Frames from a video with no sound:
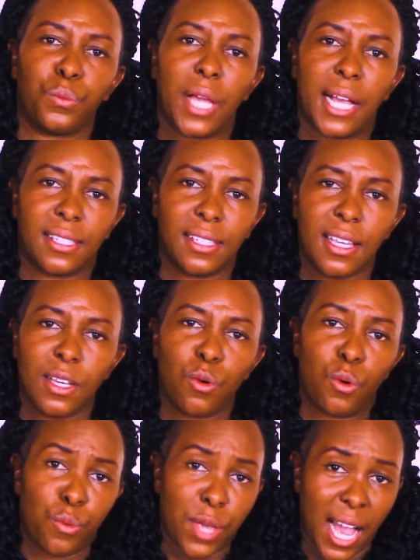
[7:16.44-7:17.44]
are saying
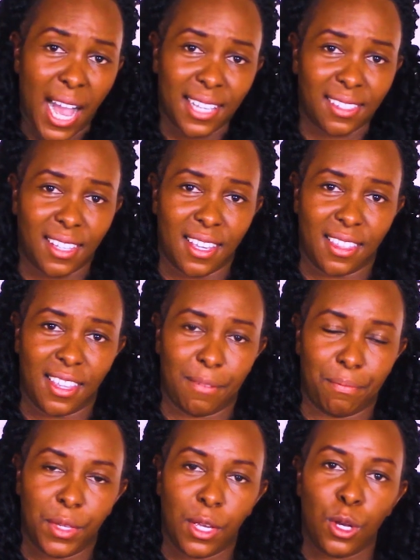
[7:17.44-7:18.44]
or we are asking them,
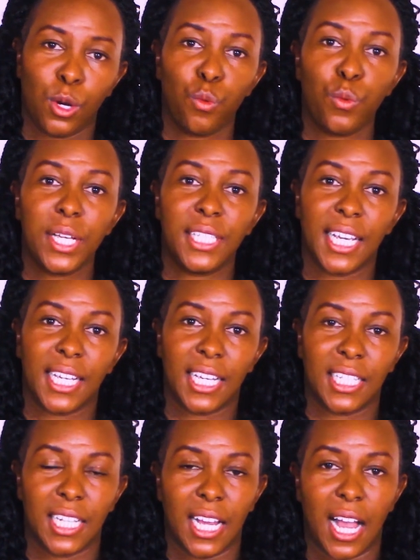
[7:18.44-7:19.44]
we take
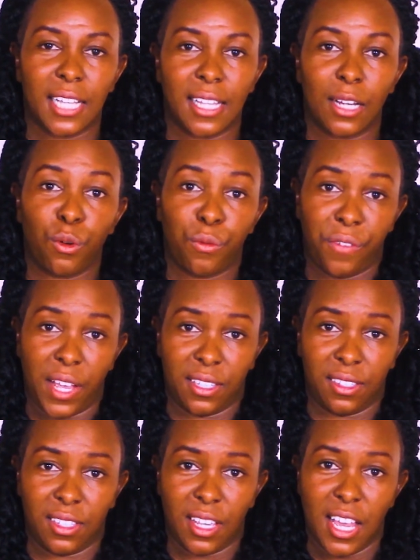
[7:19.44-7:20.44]
it as an
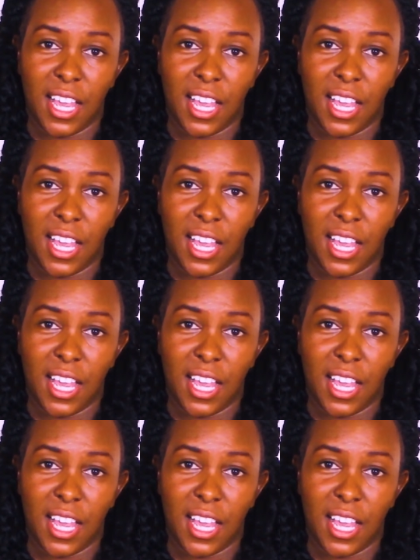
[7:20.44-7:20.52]
offense.